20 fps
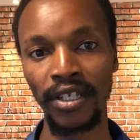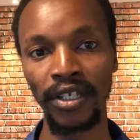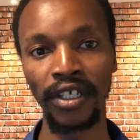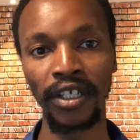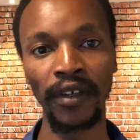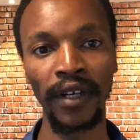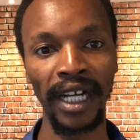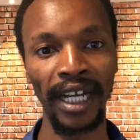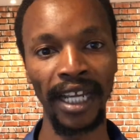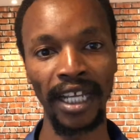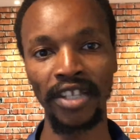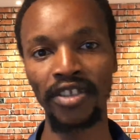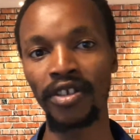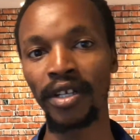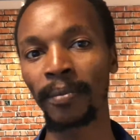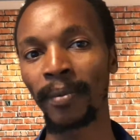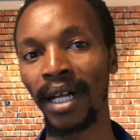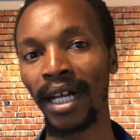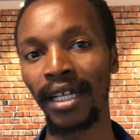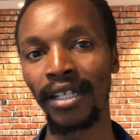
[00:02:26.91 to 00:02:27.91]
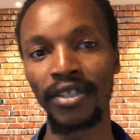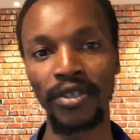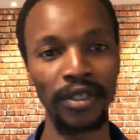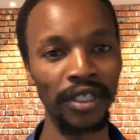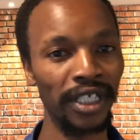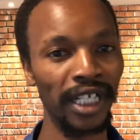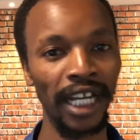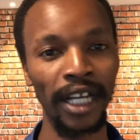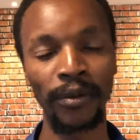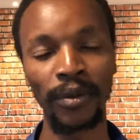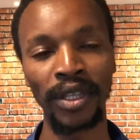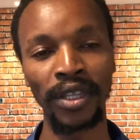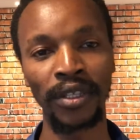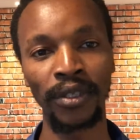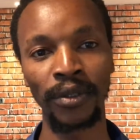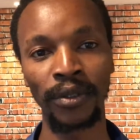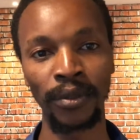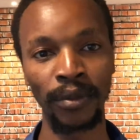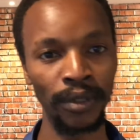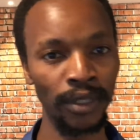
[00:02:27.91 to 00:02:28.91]
to go an extra mile, to cry with
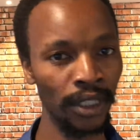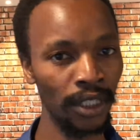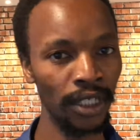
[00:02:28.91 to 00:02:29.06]
you,